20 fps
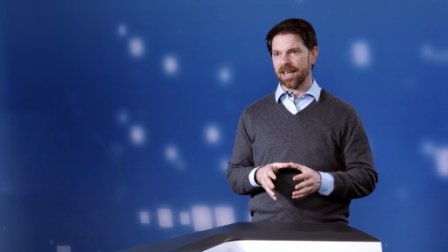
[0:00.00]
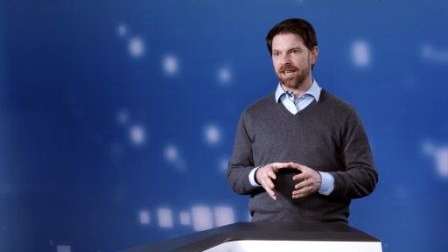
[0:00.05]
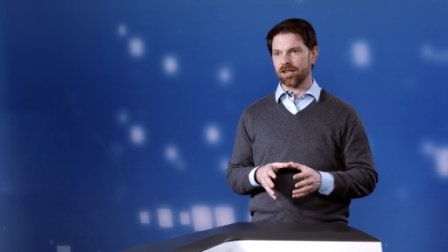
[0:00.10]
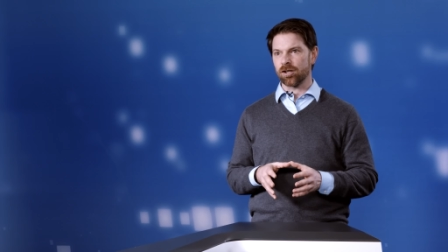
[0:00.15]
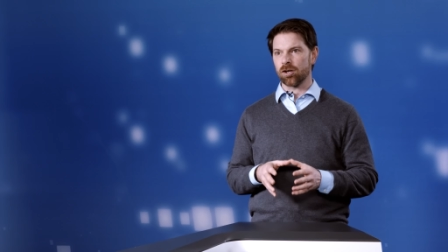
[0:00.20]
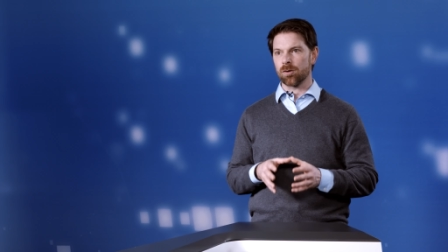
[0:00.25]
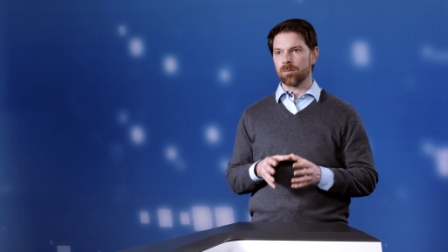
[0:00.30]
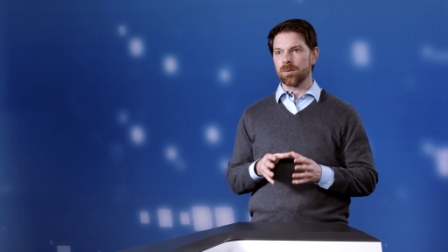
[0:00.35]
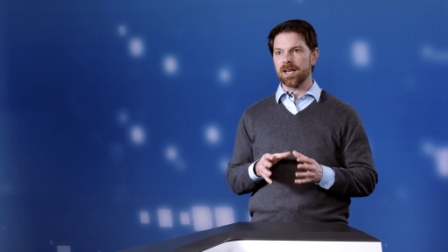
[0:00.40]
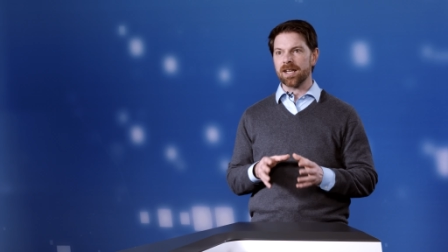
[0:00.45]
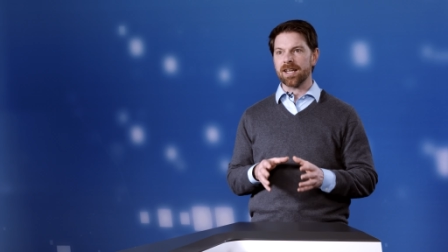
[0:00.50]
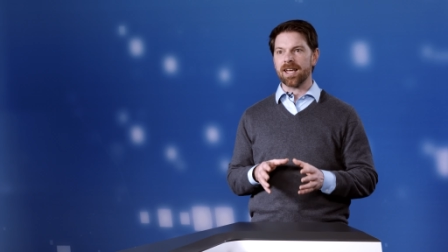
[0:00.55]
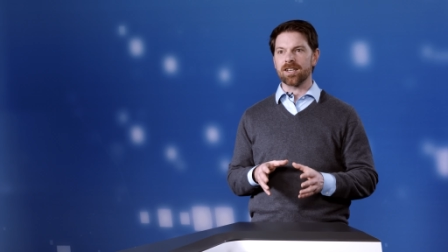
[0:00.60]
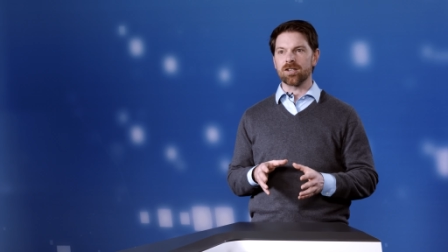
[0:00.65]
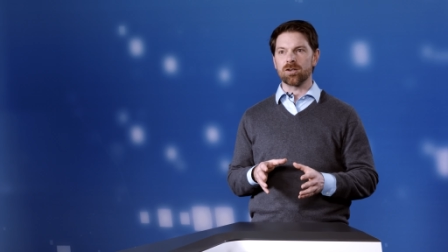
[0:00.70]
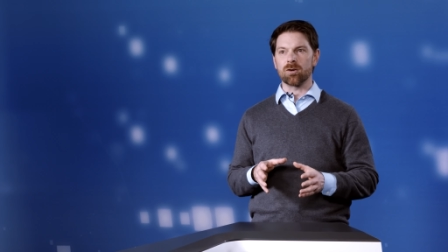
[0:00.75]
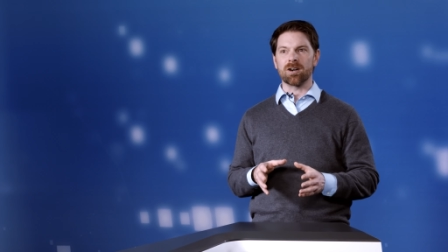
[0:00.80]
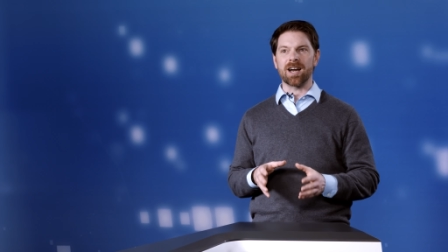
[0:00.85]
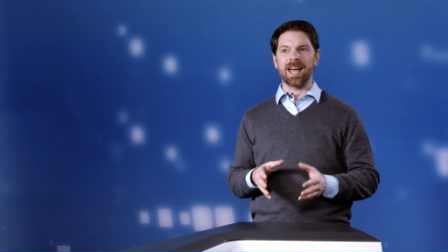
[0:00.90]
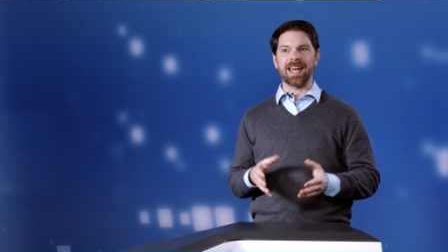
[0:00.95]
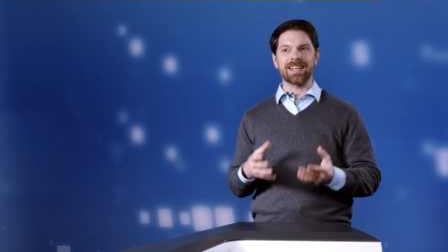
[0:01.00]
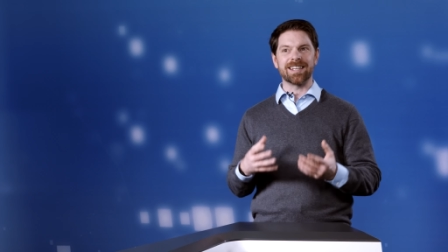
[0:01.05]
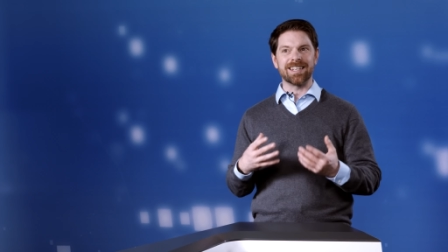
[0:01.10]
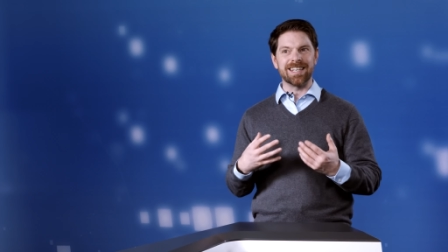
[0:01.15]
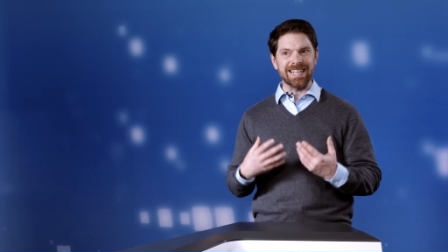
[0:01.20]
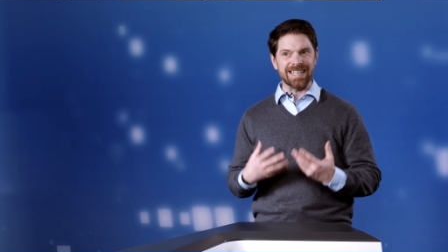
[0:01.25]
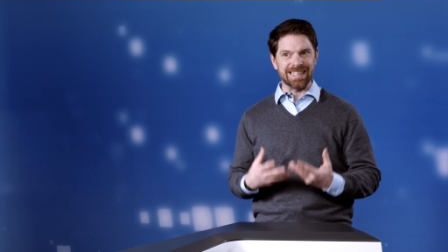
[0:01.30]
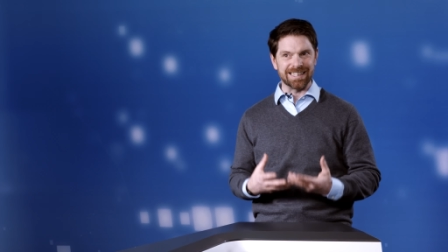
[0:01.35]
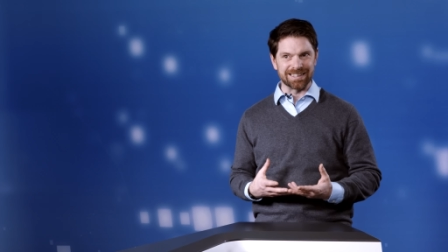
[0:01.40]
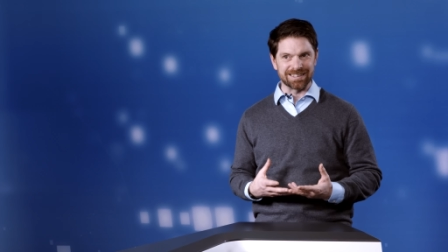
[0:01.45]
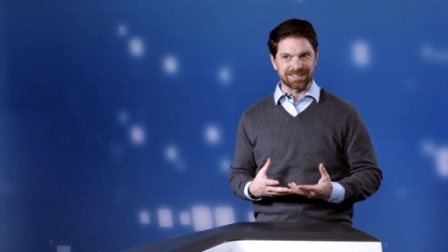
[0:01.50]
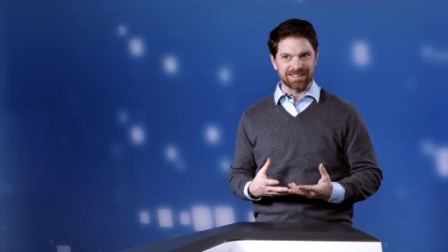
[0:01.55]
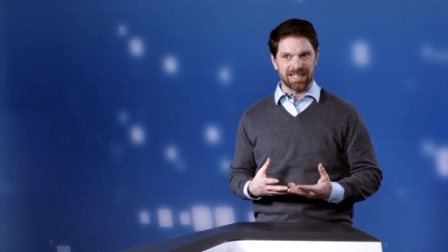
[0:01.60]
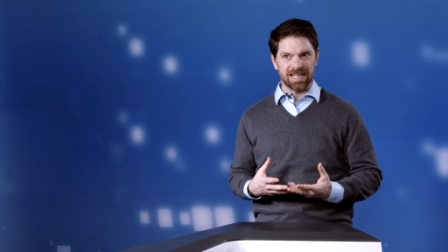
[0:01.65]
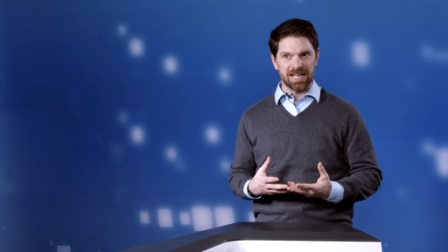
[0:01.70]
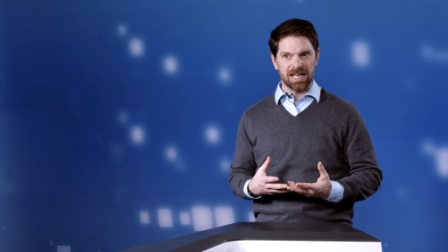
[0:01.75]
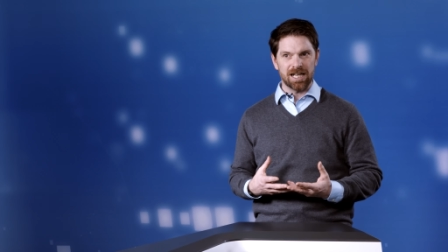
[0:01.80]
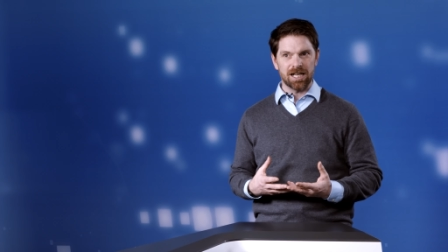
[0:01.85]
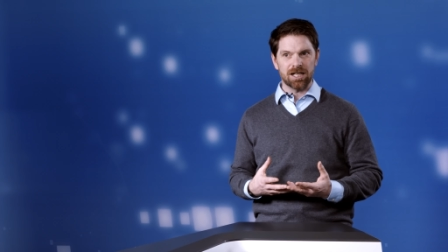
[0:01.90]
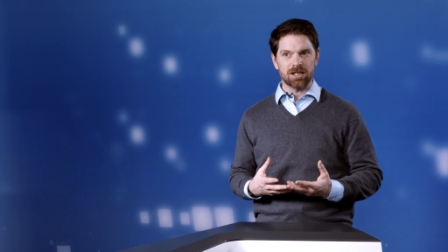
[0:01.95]
and communicate your ideas
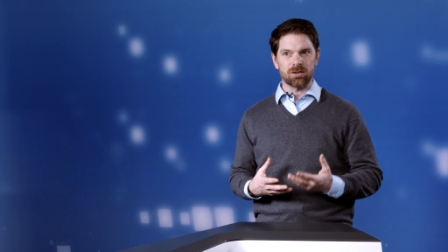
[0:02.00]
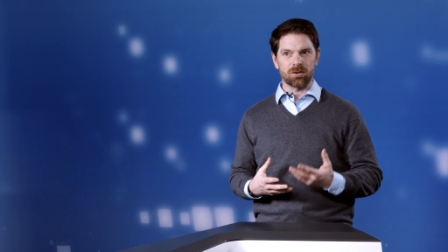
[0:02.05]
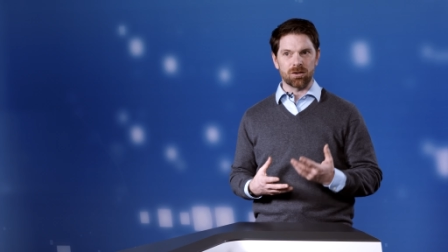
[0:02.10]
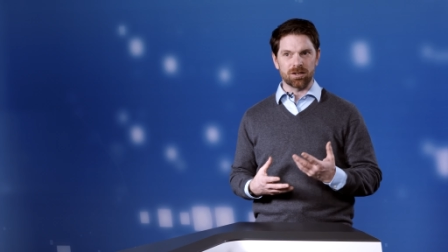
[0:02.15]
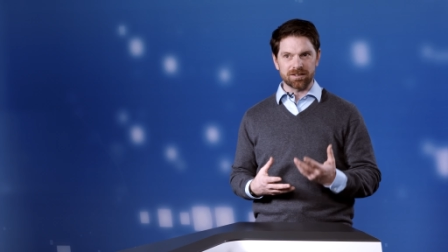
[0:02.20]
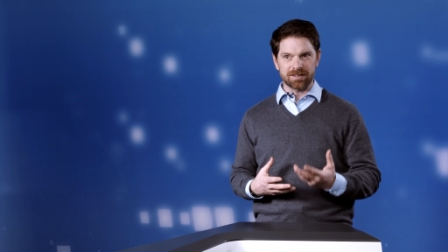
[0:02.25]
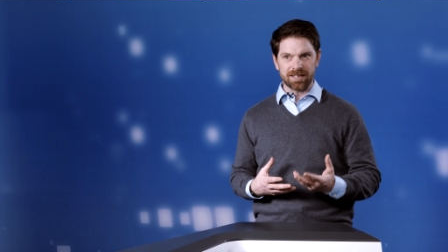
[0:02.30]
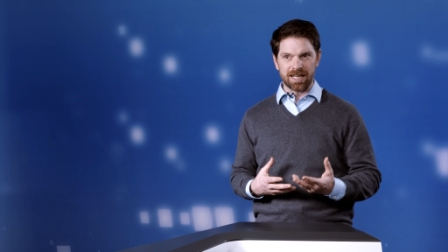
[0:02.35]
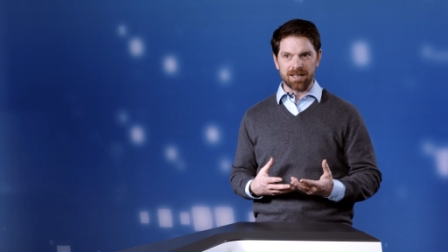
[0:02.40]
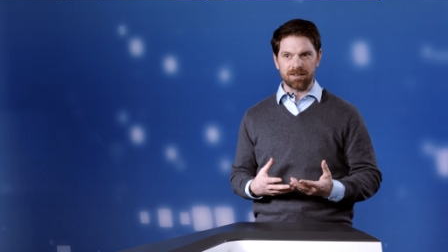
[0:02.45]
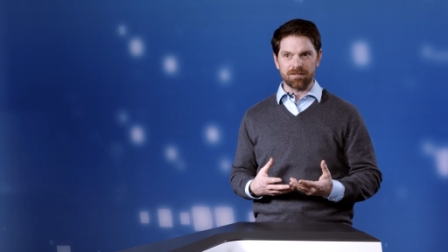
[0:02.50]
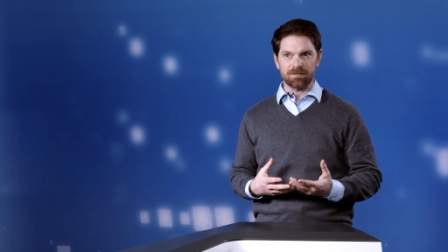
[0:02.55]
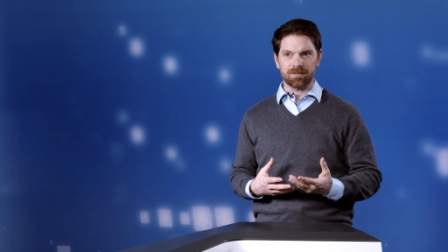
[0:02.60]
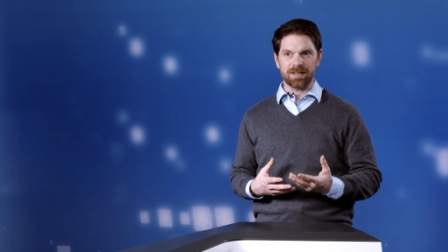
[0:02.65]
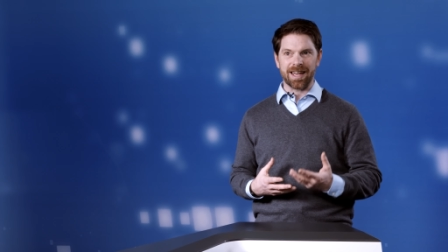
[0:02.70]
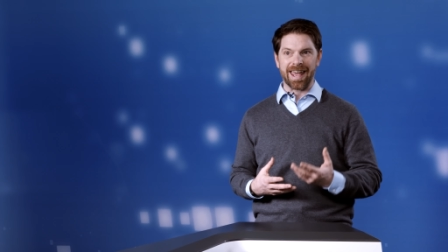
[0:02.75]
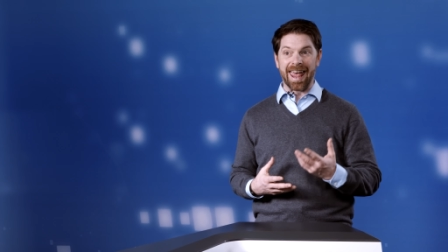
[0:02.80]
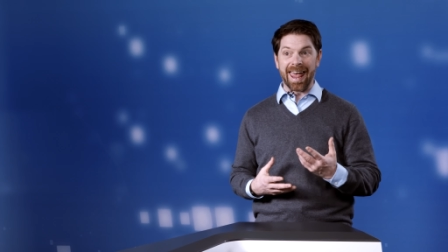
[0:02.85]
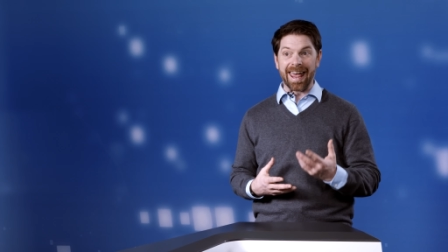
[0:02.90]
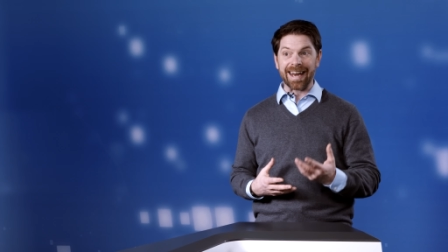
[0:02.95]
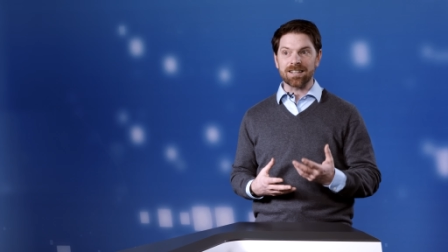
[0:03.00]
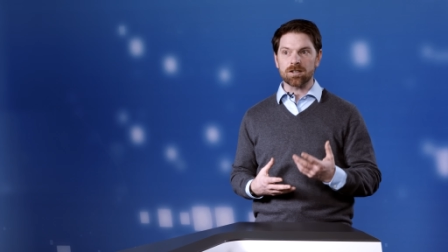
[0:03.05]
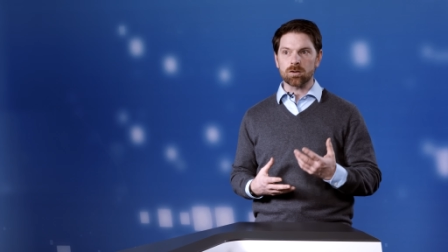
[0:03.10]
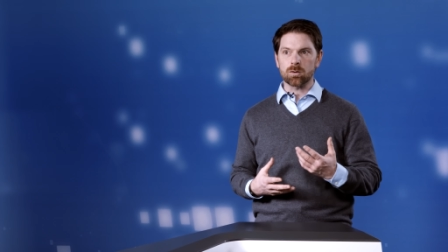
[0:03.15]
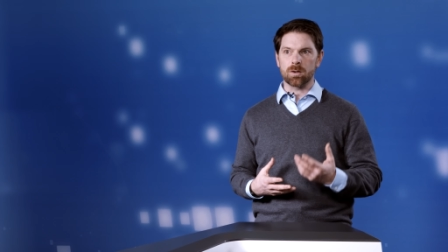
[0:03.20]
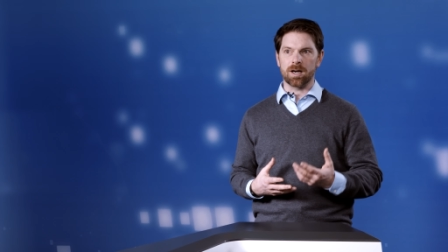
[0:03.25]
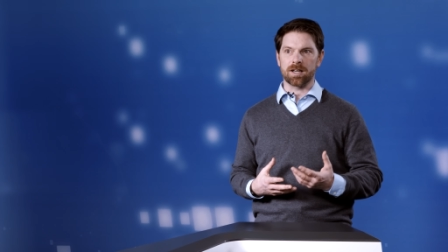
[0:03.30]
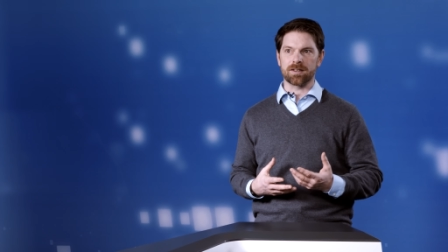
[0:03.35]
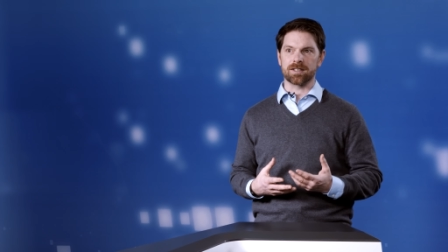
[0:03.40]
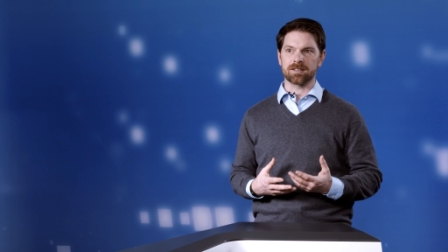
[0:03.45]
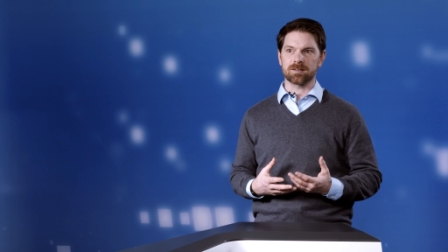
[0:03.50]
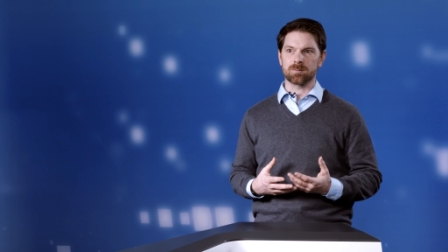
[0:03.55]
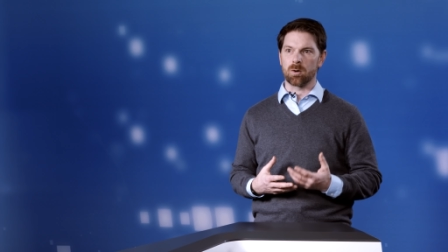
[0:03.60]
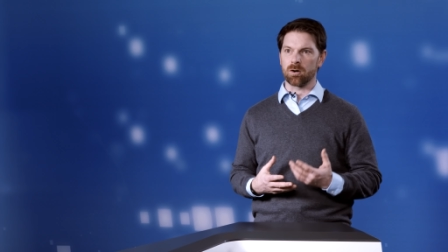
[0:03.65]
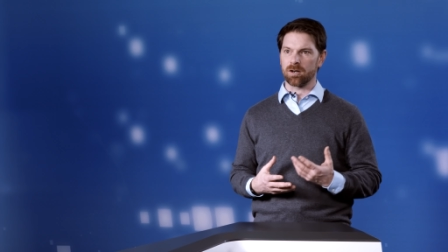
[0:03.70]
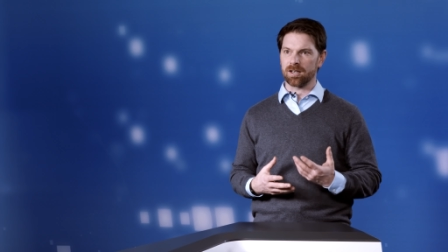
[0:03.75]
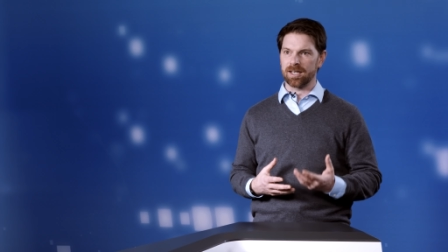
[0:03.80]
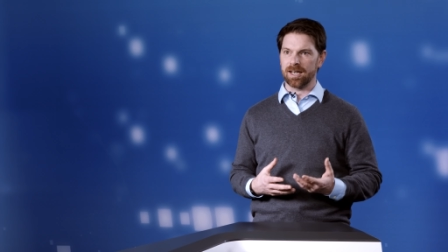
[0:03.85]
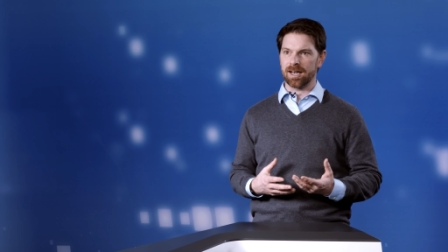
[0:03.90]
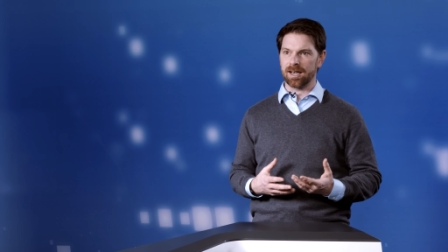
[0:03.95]
to yourself and to others more
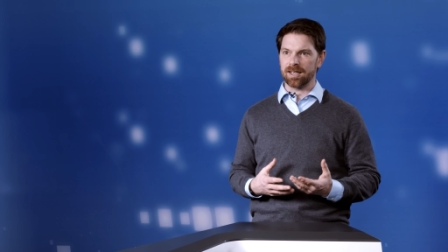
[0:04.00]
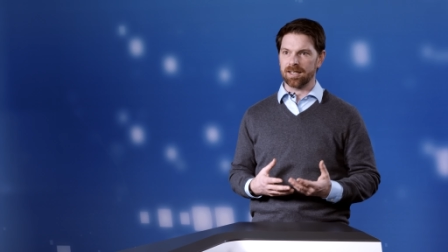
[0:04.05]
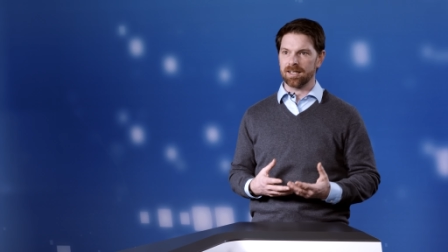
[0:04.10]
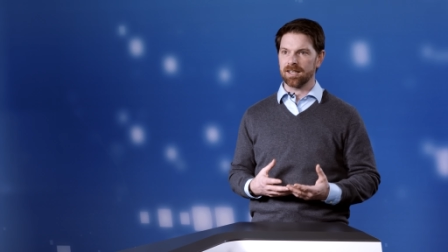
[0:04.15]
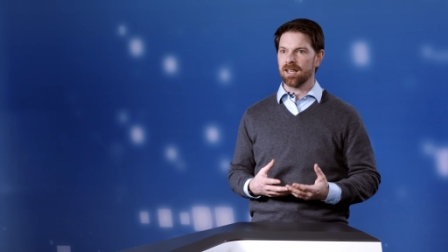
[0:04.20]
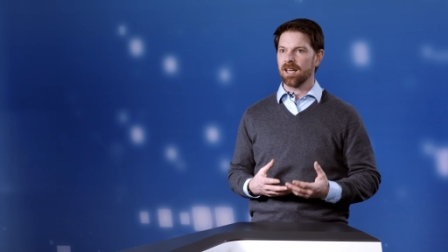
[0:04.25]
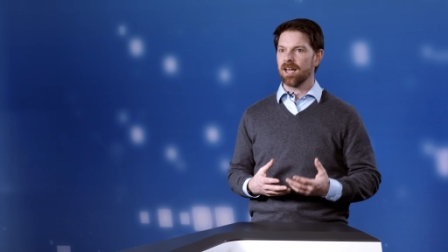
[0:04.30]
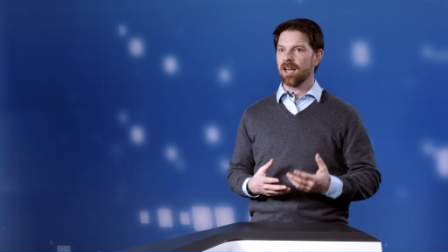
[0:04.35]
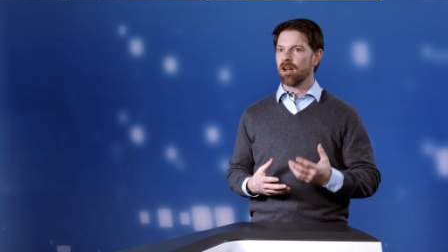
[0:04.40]
clearly,